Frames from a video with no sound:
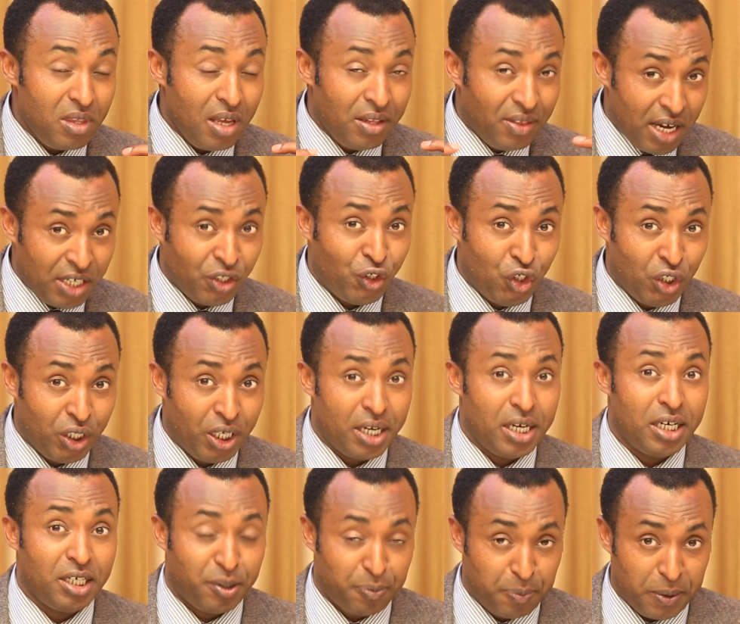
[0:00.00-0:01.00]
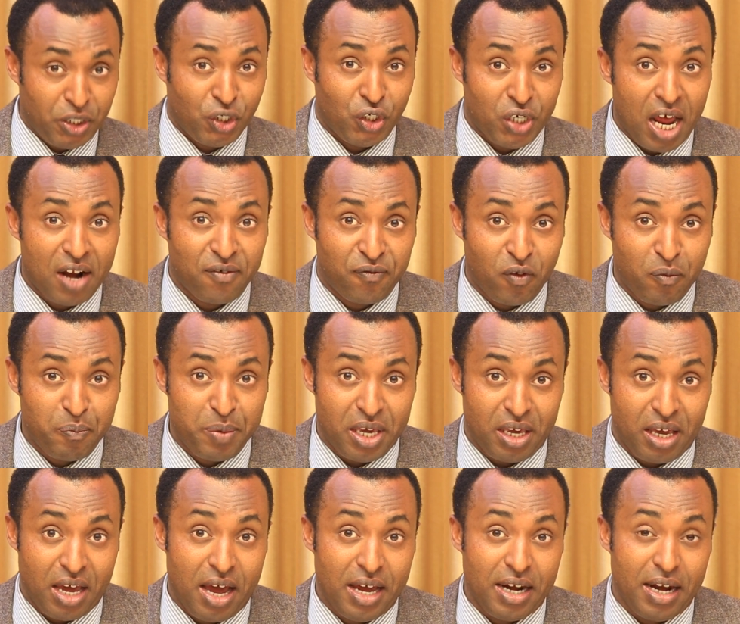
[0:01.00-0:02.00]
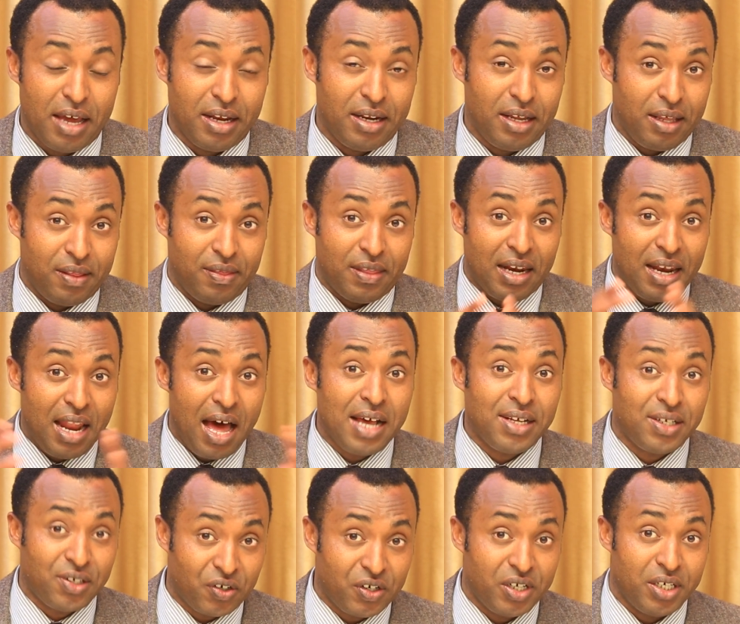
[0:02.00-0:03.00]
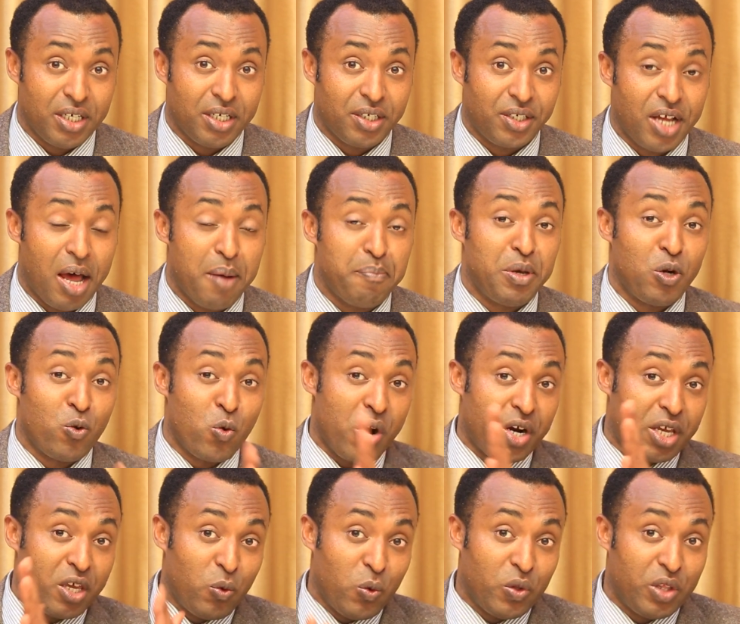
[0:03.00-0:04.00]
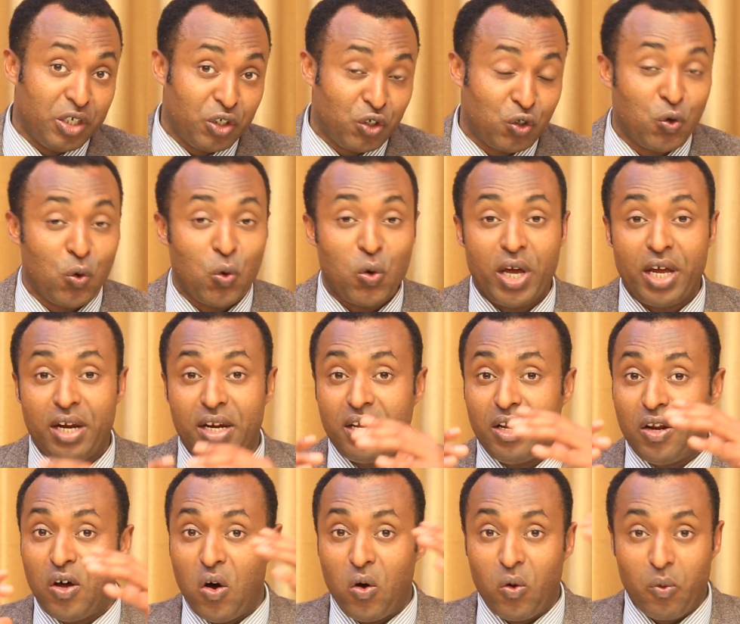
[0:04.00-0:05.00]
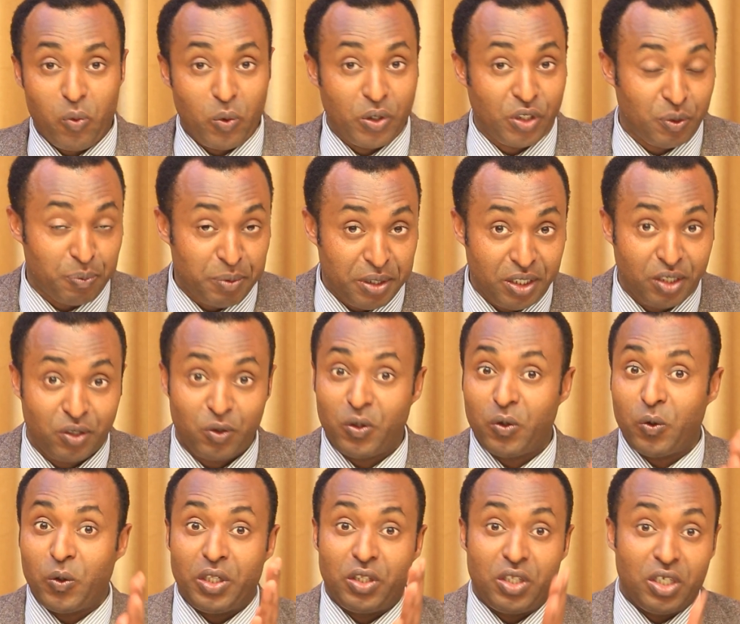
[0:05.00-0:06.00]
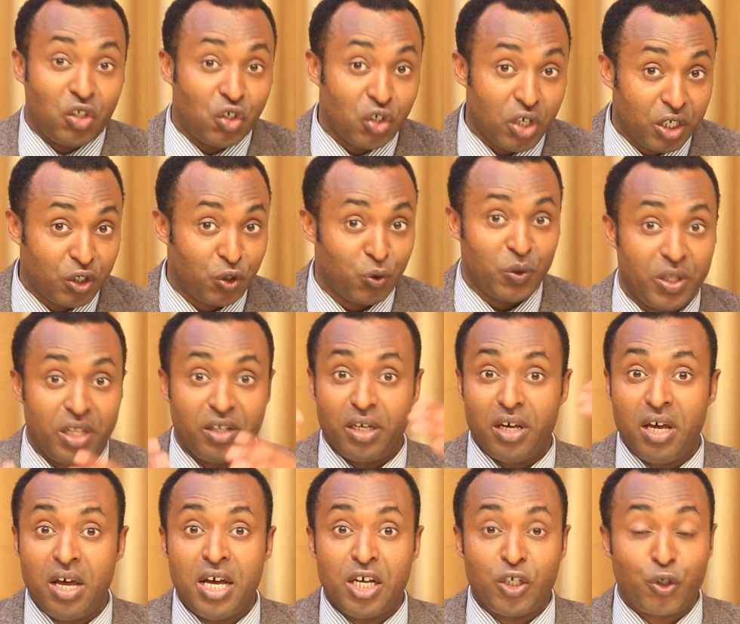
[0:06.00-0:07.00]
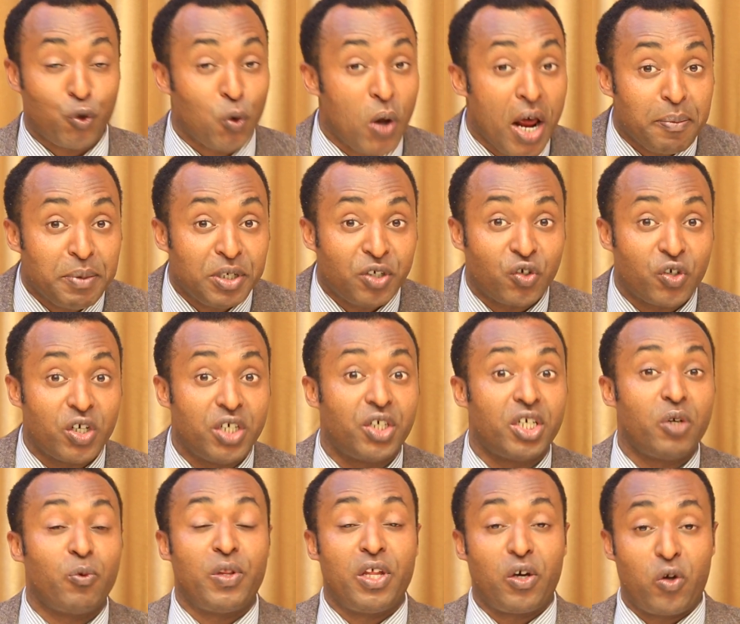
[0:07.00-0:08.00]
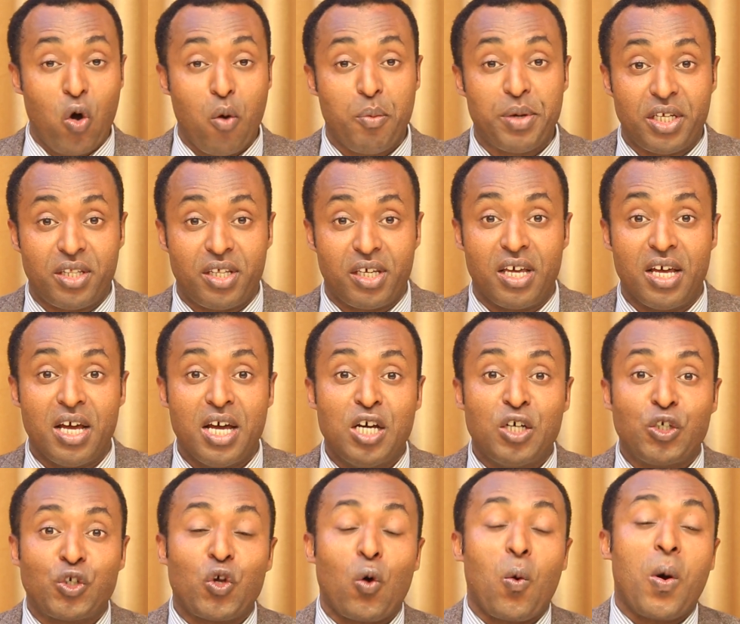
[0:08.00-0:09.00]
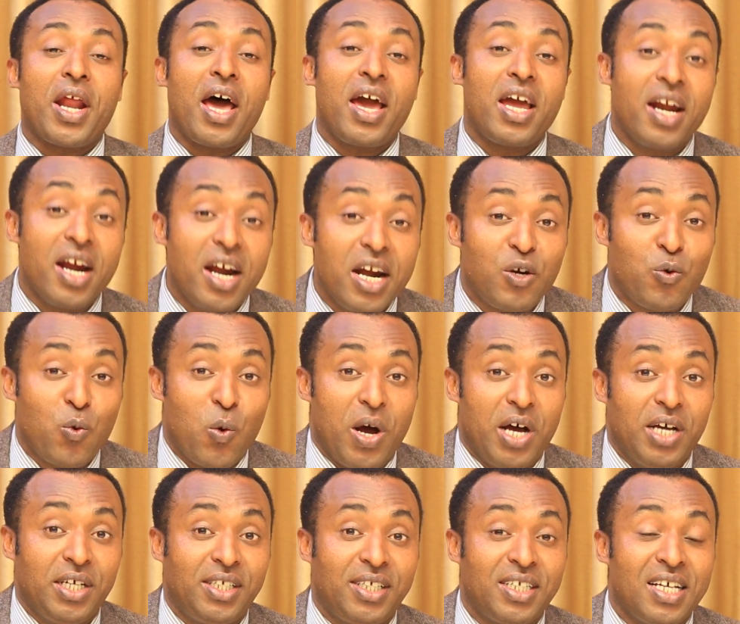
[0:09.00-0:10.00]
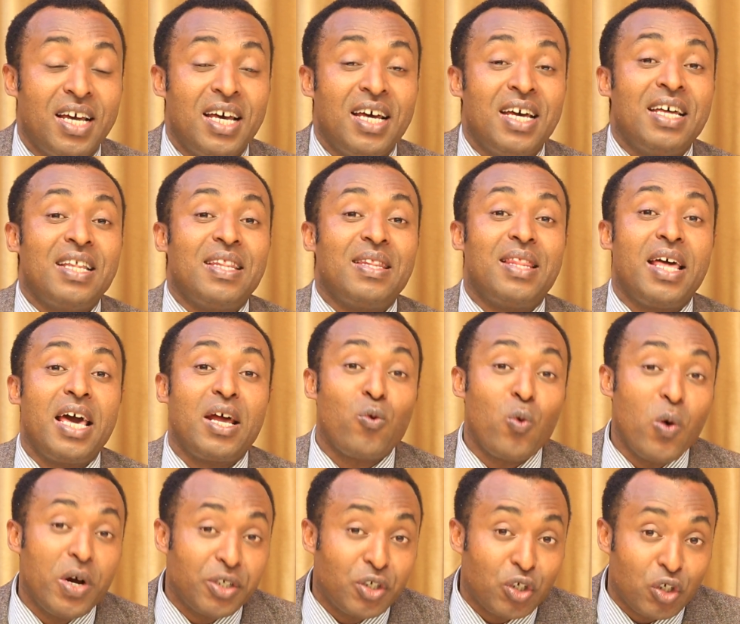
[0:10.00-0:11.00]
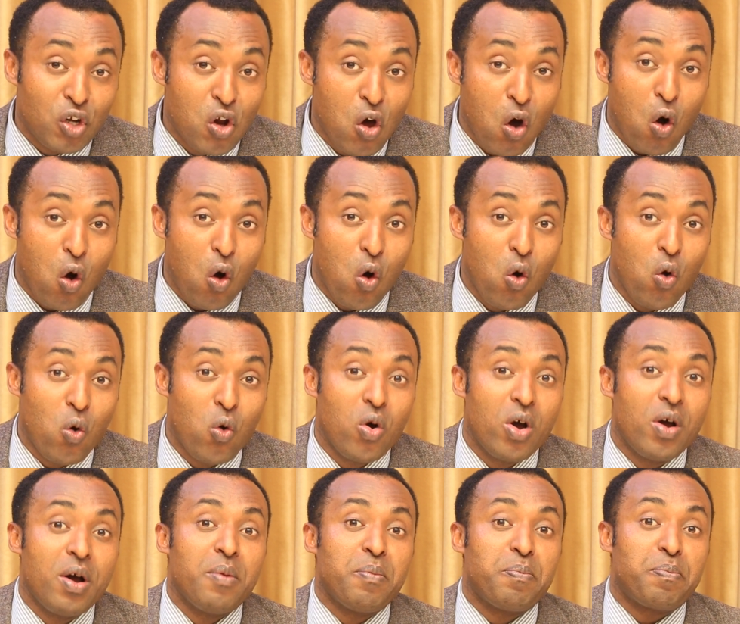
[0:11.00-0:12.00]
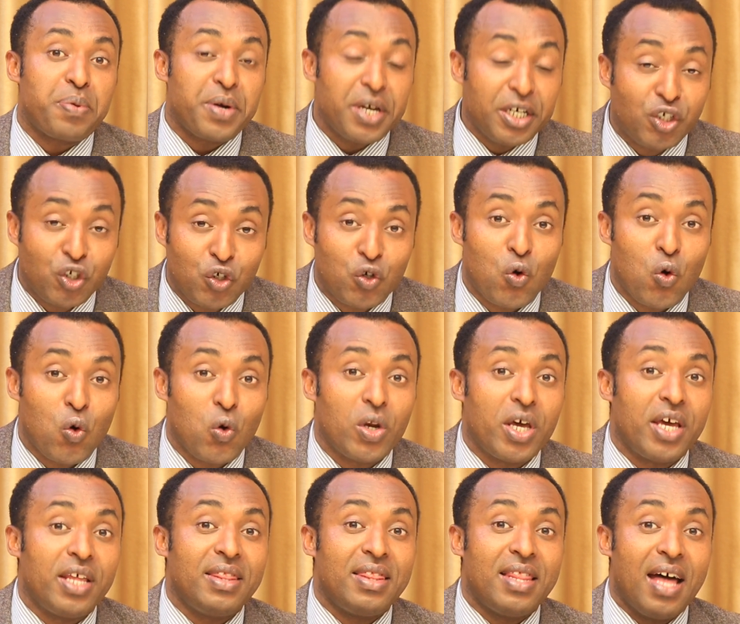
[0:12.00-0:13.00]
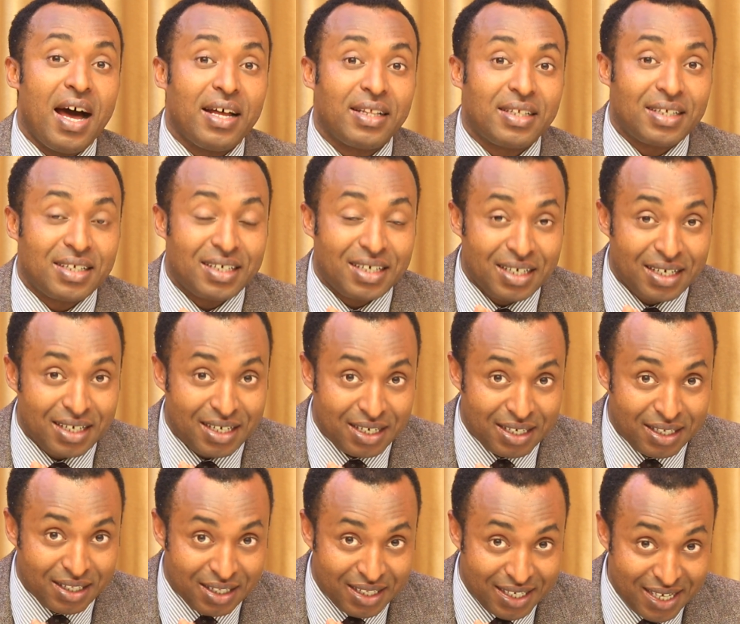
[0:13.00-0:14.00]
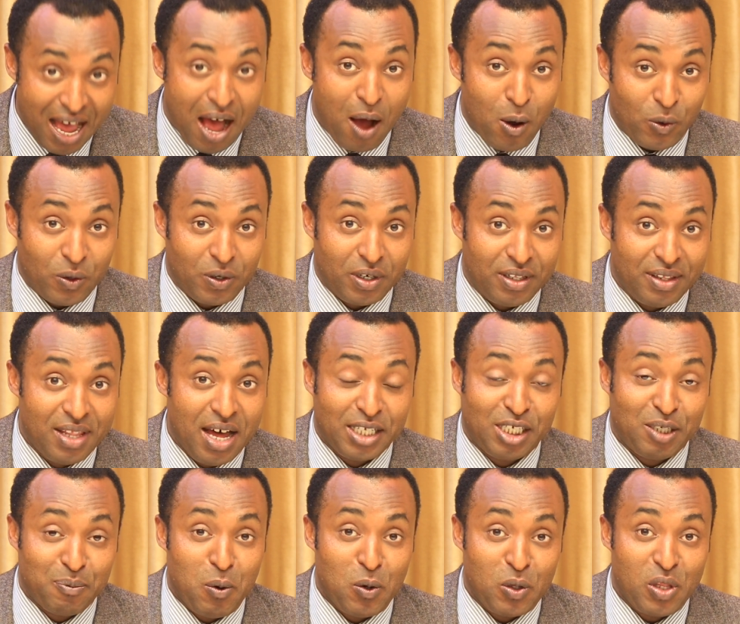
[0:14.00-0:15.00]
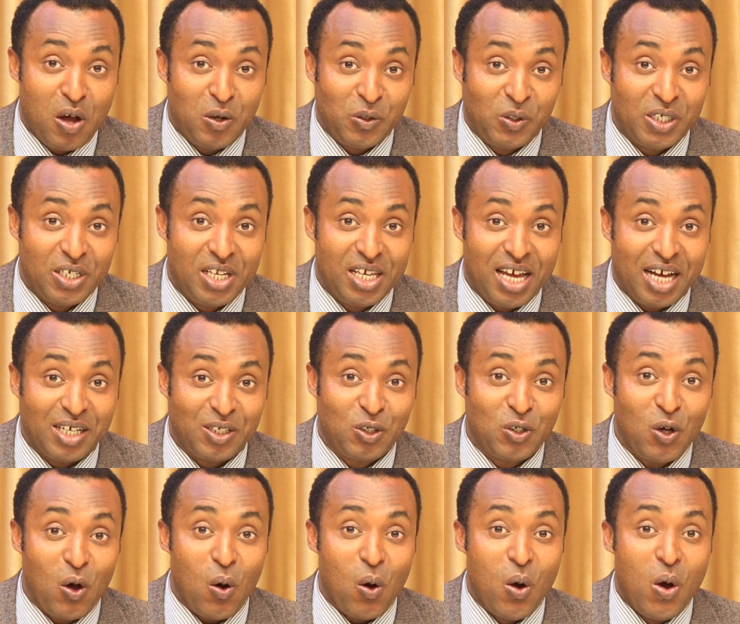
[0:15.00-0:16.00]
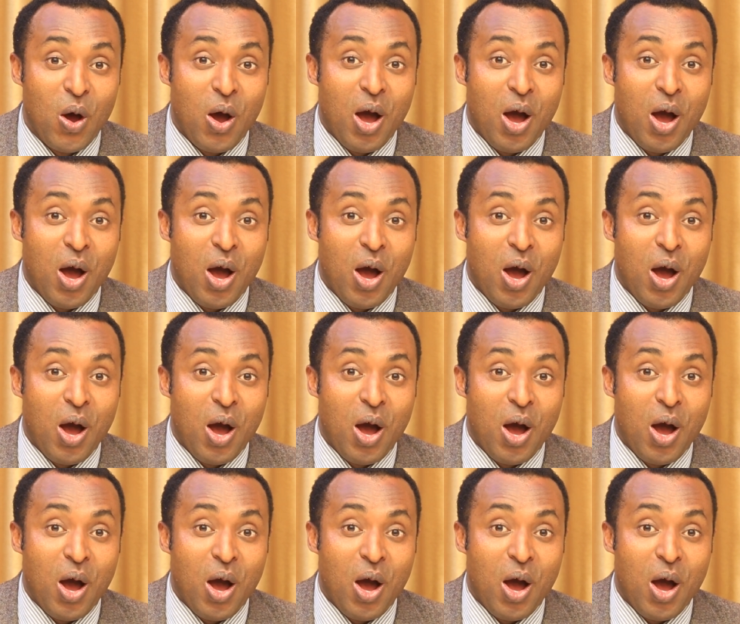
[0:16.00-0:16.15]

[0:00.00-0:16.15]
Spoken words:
touching and inspirational for me. And in the last 3 years, I've been working with the school, and which means the teachers, the school administration, with the community. So what I heard was there was no preschool in that town, in that small town, Sedika. So